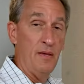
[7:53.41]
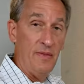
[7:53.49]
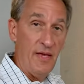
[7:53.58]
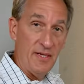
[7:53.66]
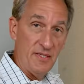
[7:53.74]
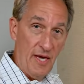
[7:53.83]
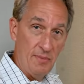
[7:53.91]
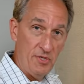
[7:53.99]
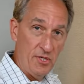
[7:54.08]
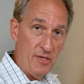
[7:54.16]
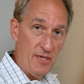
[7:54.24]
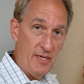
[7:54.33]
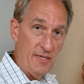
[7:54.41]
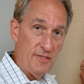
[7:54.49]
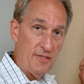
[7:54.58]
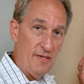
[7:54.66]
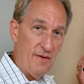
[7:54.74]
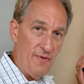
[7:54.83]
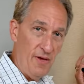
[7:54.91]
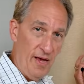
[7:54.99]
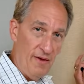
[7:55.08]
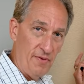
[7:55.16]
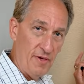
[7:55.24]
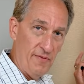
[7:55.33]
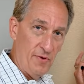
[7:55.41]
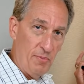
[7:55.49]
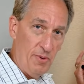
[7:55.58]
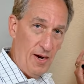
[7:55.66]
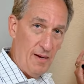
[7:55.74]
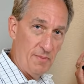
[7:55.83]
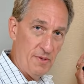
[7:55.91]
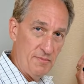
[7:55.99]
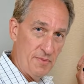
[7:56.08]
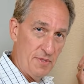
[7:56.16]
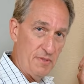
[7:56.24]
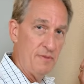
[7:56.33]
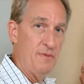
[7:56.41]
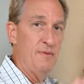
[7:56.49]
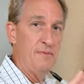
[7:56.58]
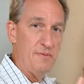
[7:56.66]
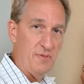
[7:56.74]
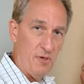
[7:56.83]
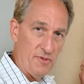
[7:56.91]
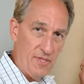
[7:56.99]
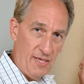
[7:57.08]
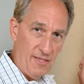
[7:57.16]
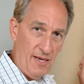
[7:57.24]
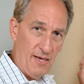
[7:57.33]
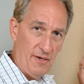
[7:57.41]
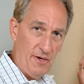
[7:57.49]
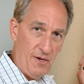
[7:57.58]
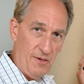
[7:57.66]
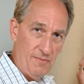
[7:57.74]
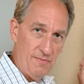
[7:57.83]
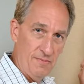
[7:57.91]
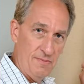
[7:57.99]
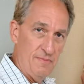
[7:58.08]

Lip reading: The exception is if you have liver problems, don't take Tylenol.